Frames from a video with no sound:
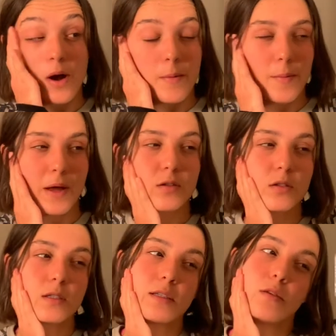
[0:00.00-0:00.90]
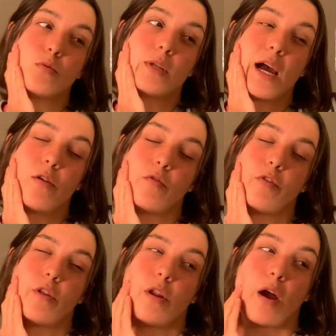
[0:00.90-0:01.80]
I'm about to settle down for
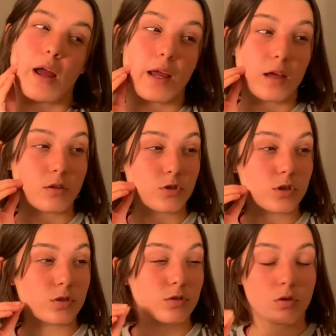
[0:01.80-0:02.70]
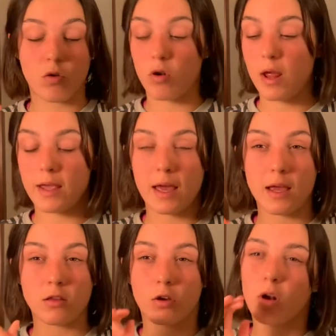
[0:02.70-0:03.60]
the night. It's just gone like
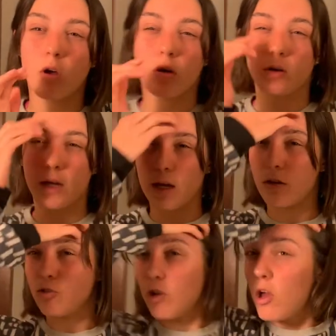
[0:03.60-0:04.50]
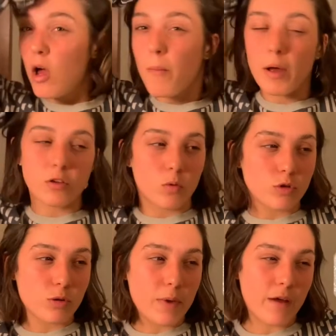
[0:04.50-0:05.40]
8 o'clock ish. About to watch
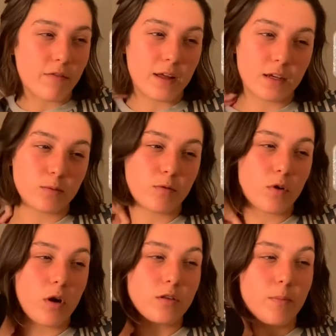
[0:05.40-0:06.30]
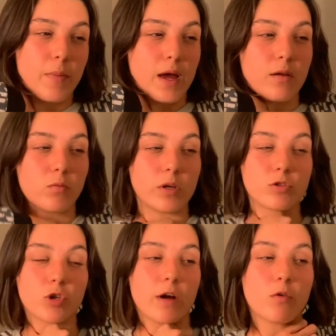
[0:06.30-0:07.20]
some Netflix before going to bed. We
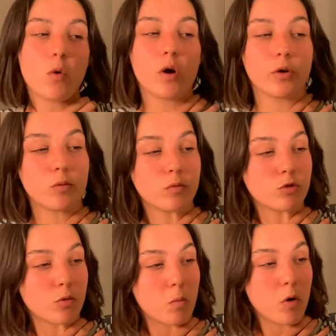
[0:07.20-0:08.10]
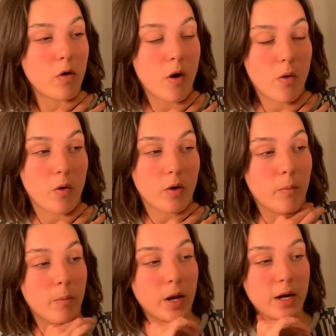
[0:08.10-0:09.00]
travel home tomorrow on
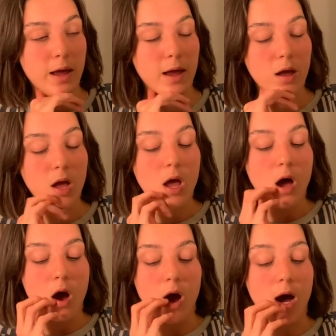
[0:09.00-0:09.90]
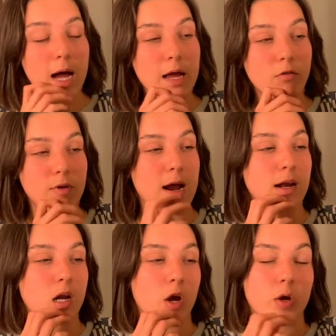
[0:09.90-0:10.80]
Monday. I
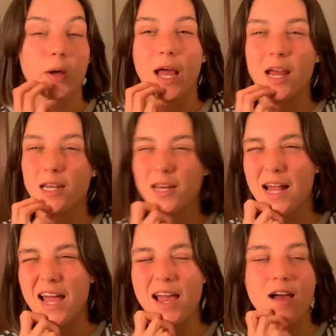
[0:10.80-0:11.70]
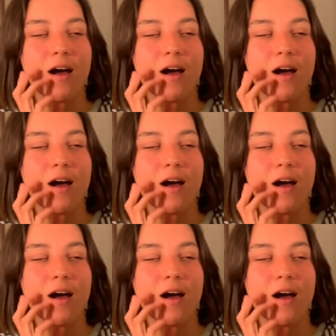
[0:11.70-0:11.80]
ran okay today.